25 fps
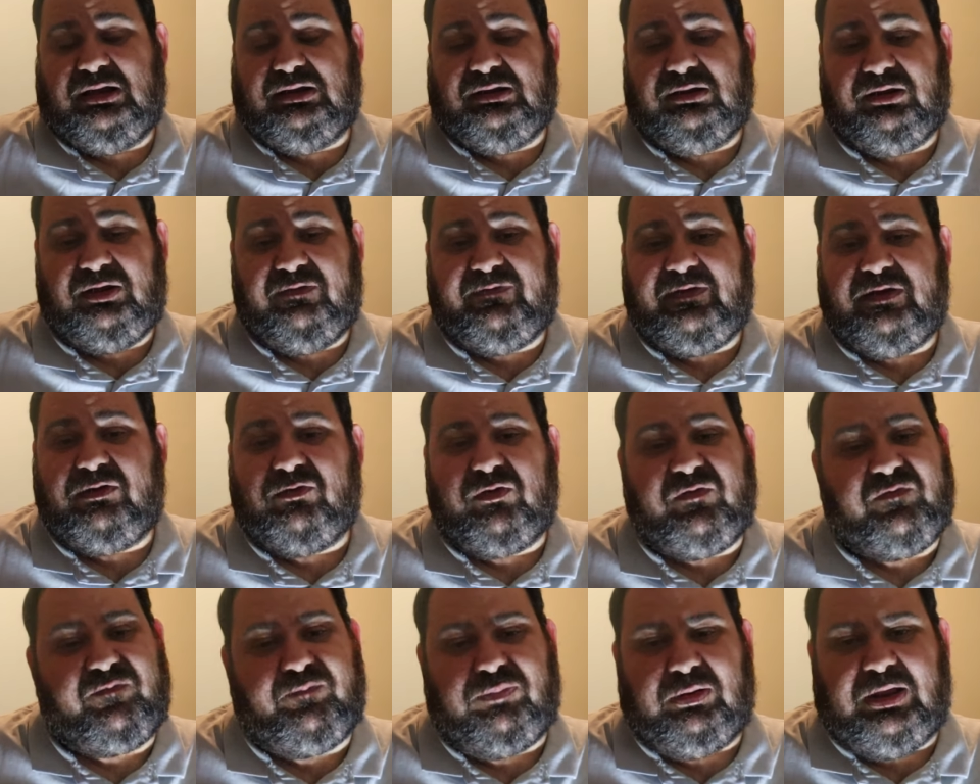living
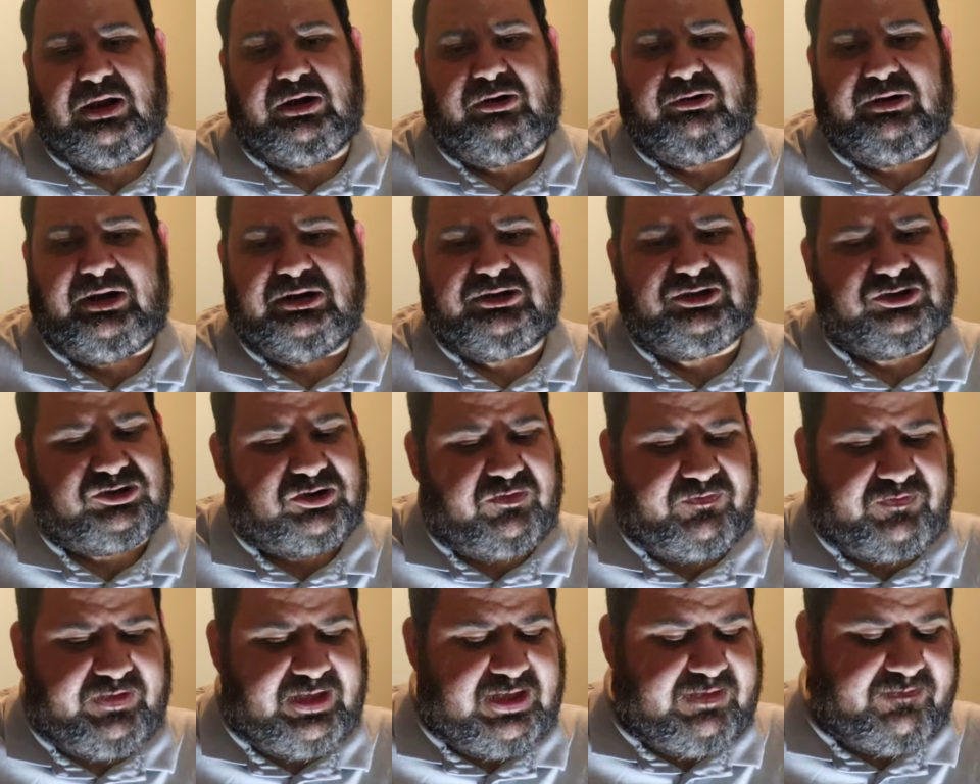with bladder
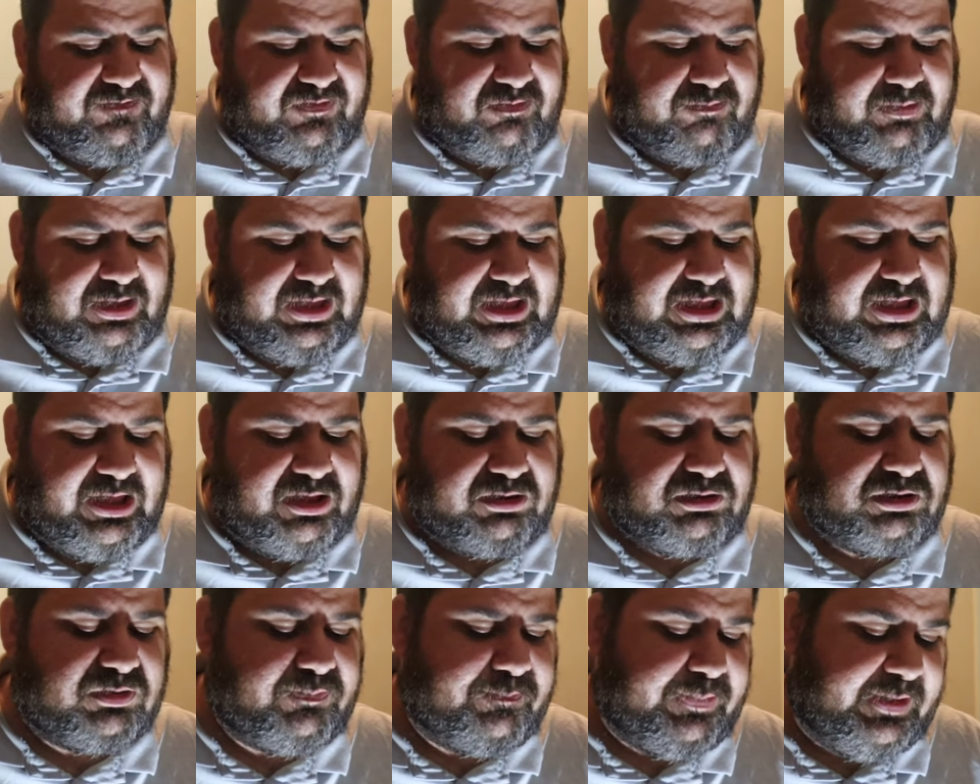exstrophy for me
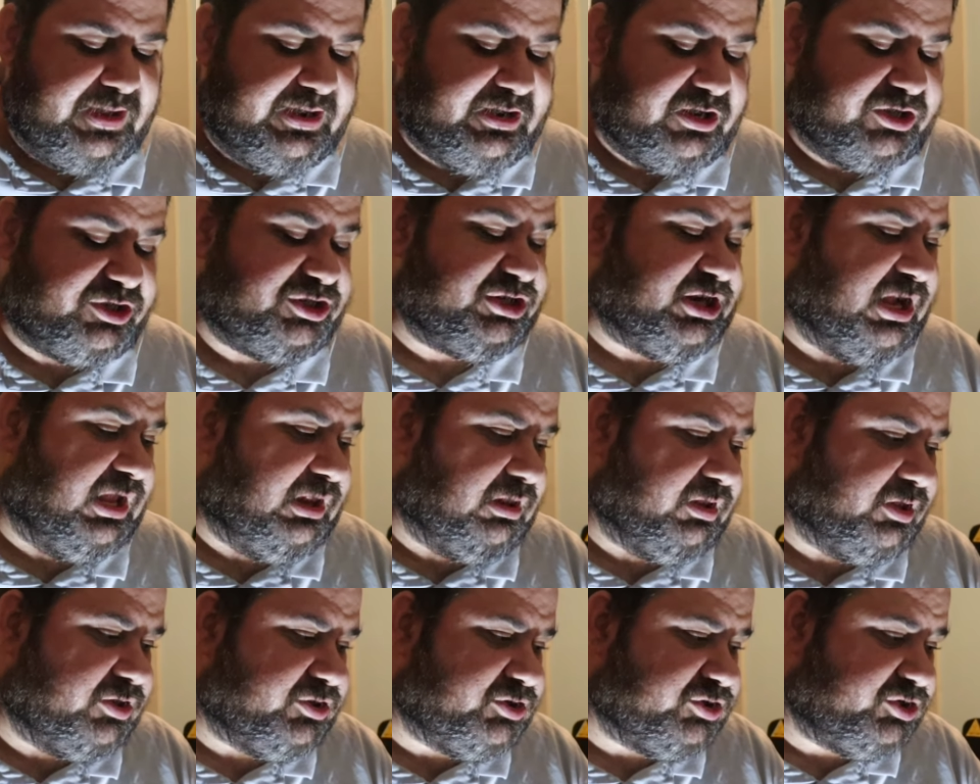has been a
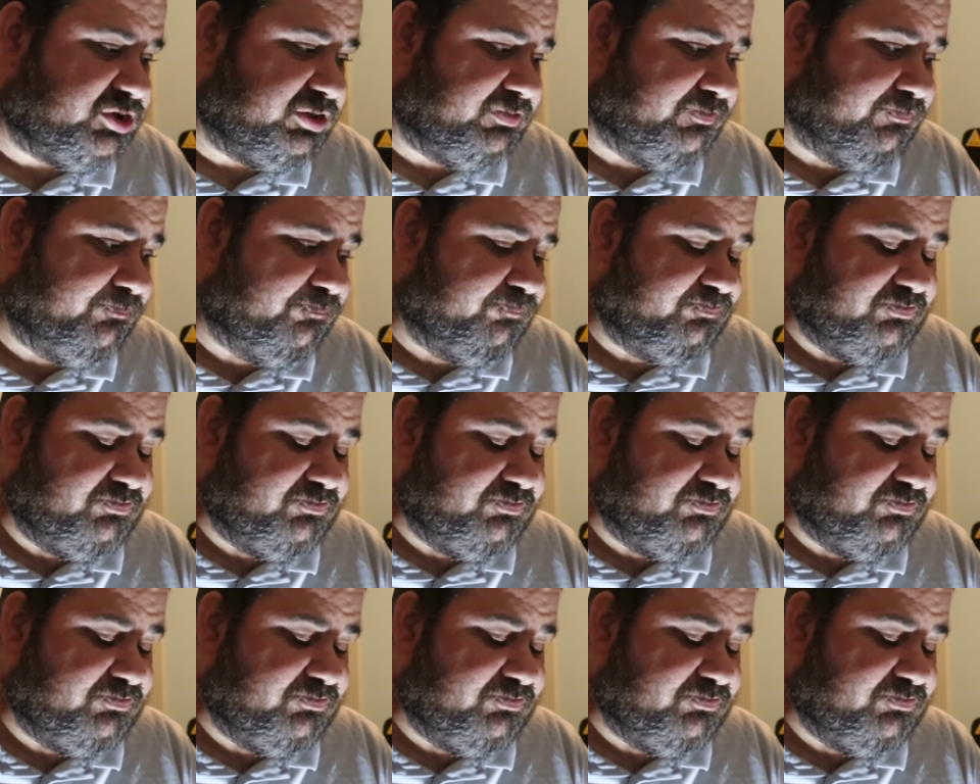challenge.